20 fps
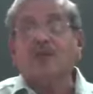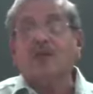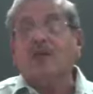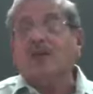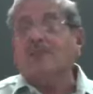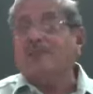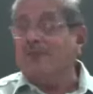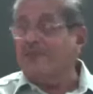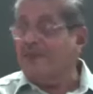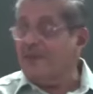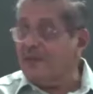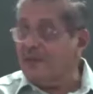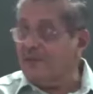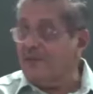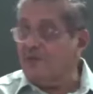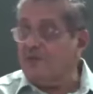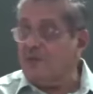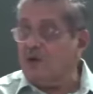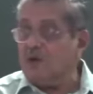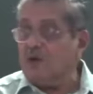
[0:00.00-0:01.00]
Maybe a double
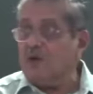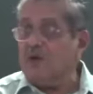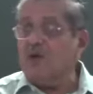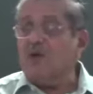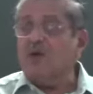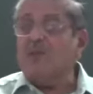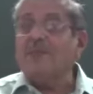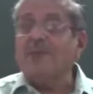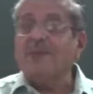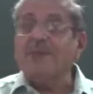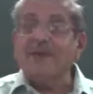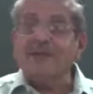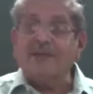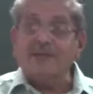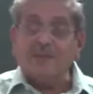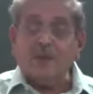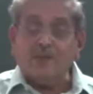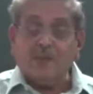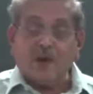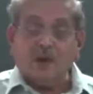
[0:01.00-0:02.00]
bond, maybe a
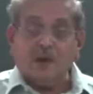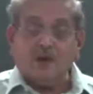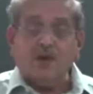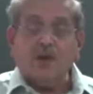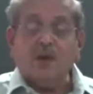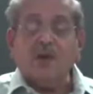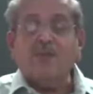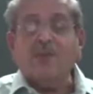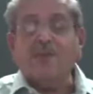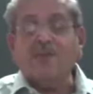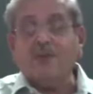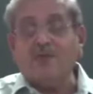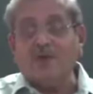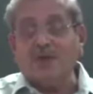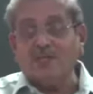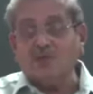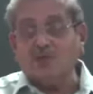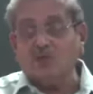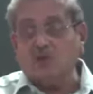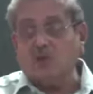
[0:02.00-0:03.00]
triple bond, maybe
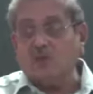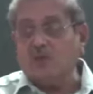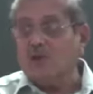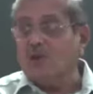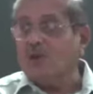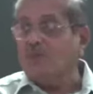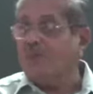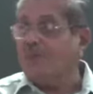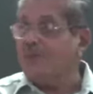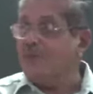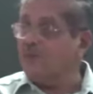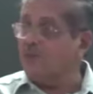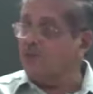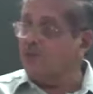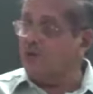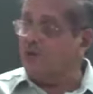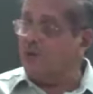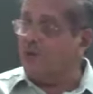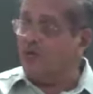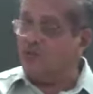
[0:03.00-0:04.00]
OH group, maybe
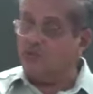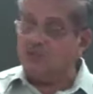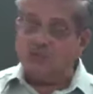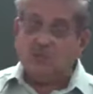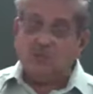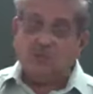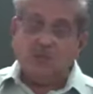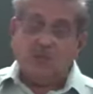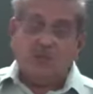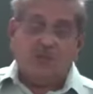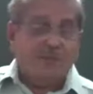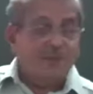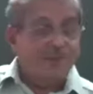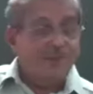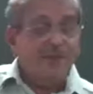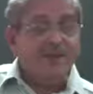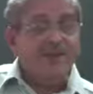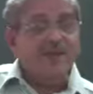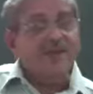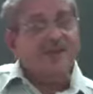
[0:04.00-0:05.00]
COOH,
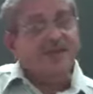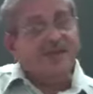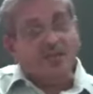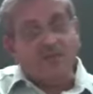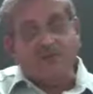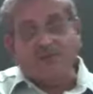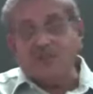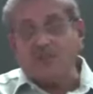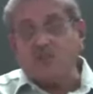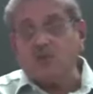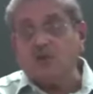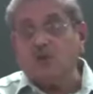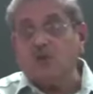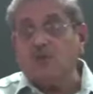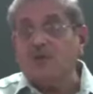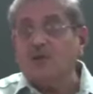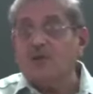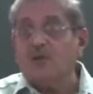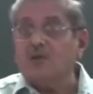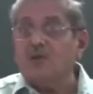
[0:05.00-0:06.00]
maybe any functional group,
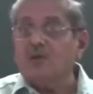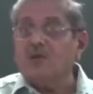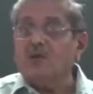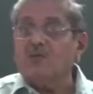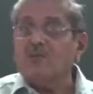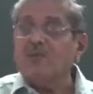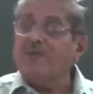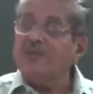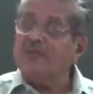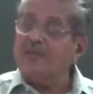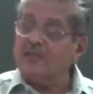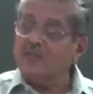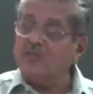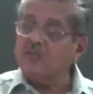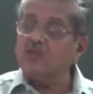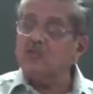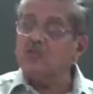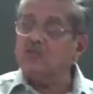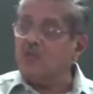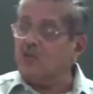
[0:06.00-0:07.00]
maybe NH2,
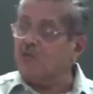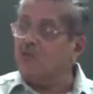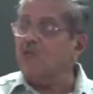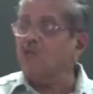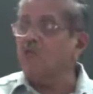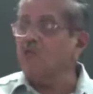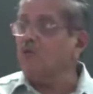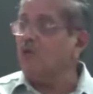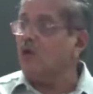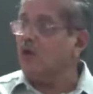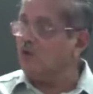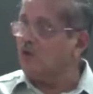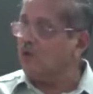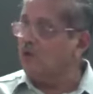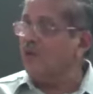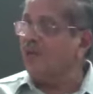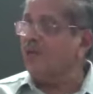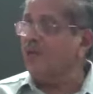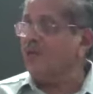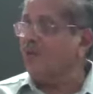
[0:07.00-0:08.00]
NO2 or
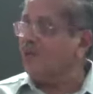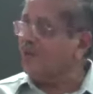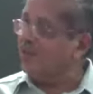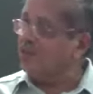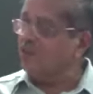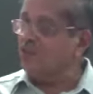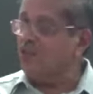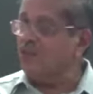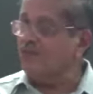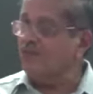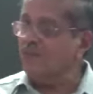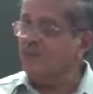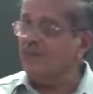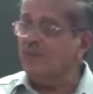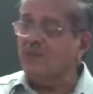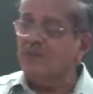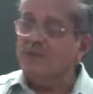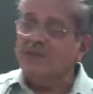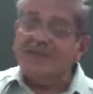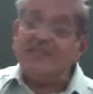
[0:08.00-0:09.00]
chlorine or anything.
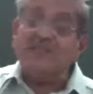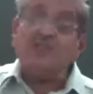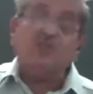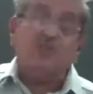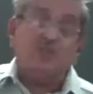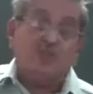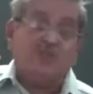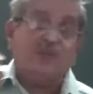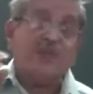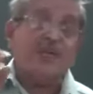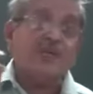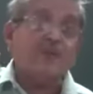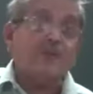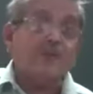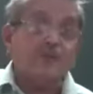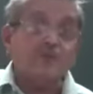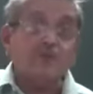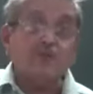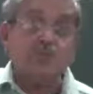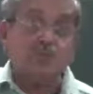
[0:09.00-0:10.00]
It is different
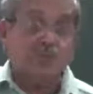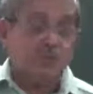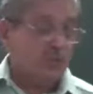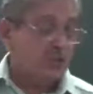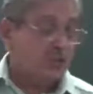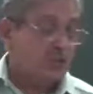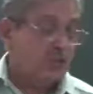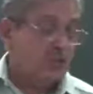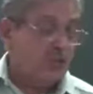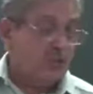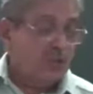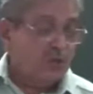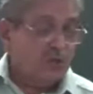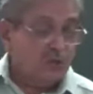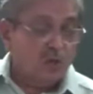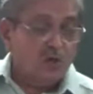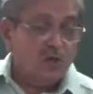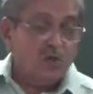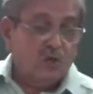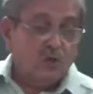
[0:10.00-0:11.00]
positions.
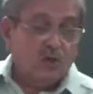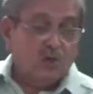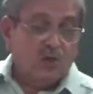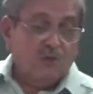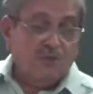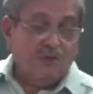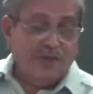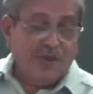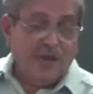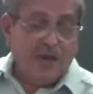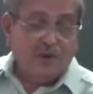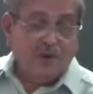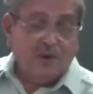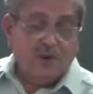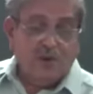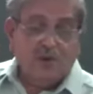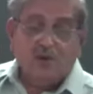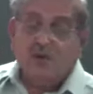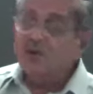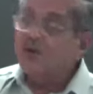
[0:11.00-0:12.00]
So we have
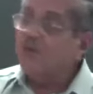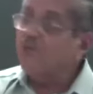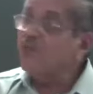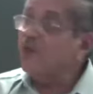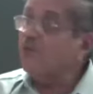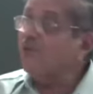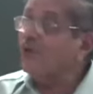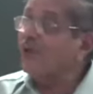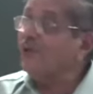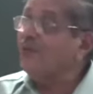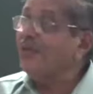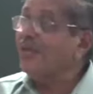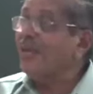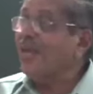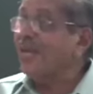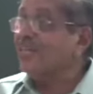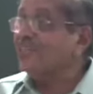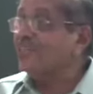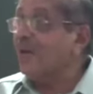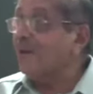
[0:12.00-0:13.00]
the following
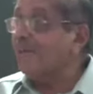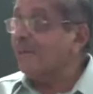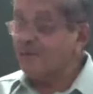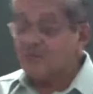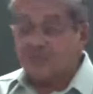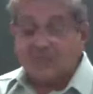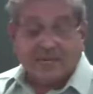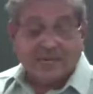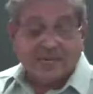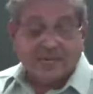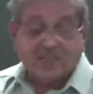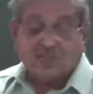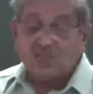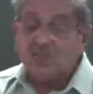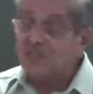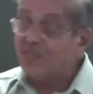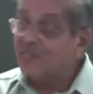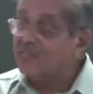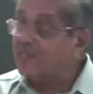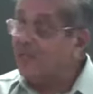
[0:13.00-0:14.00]
examples. Directly see
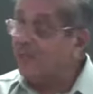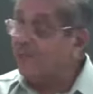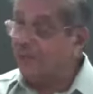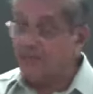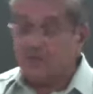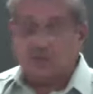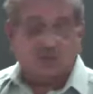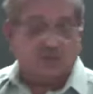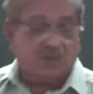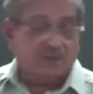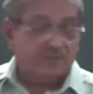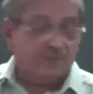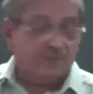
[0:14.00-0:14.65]
the examples.